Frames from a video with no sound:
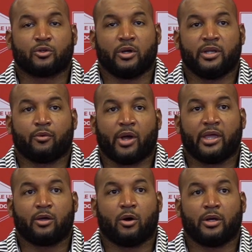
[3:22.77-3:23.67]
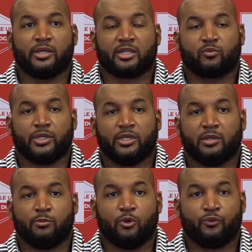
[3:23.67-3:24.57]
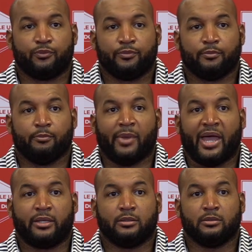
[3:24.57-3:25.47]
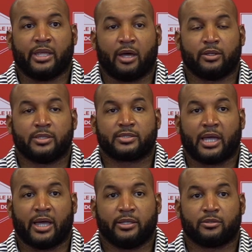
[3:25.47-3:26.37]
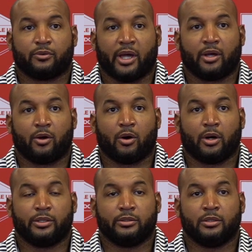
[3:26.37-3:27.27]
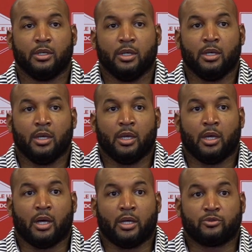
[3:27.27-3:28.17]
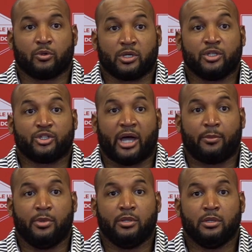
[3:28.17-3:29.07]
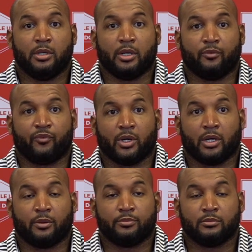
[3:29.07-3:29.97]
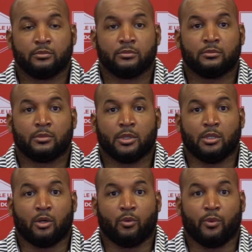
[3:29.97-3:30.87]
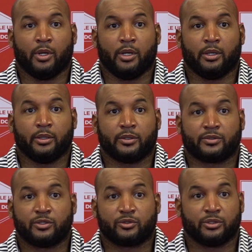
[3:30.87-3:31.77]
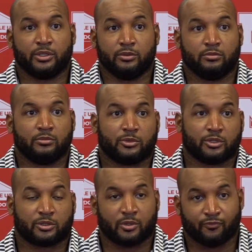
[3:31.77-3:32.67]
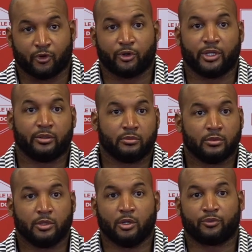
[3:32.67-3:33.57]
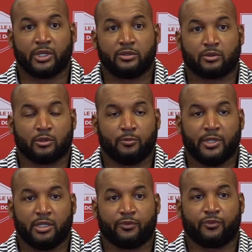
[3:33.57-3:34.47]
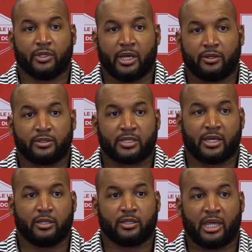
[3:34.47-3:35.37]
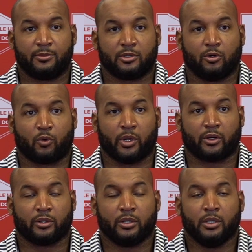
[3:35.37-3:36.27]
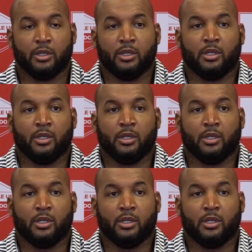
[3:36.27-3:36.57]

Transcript: so starting at right guard, yes, we did move Matt down inside to right guard, and doing a good job of essentially just converting. You know, things are a little bit different down inside. The game is a little quicker,